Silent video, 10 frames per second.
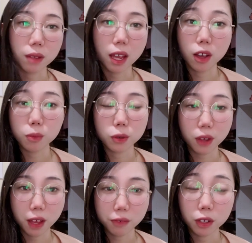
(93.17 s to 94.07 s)
I hope to
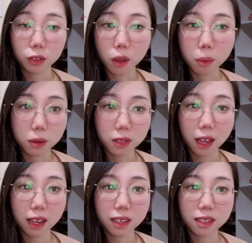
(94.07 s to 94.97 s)
have a normal
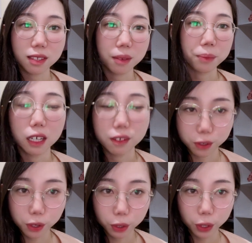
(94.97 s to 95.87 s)
size
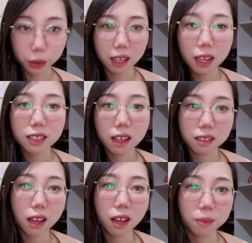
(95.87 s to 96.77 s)
studio in
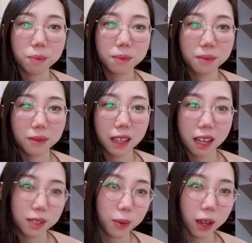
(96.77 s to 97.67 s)
downtown
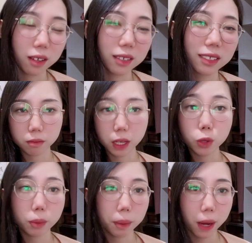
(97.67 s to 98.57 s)
as well. It'll
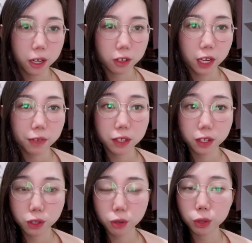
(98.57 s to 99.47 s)
be better if the
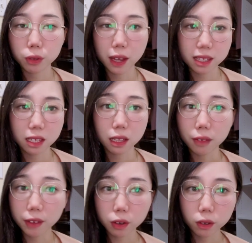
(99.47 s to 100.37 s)
studio has a
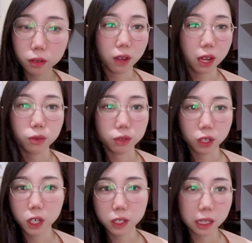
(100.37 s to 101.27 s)
living room. I could
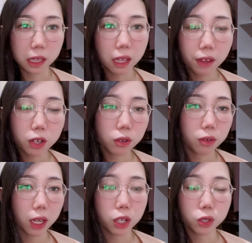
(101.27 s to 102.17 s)
turn the living room
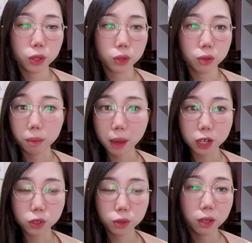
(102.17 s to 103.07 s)
into a
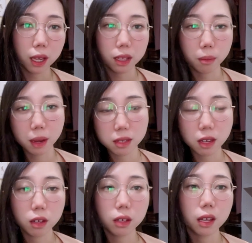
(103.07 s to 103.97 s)
bedroom and my
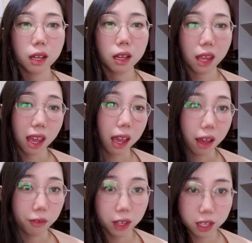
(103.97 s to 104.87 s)
son can
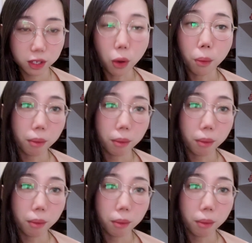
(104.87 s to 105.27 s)
have his own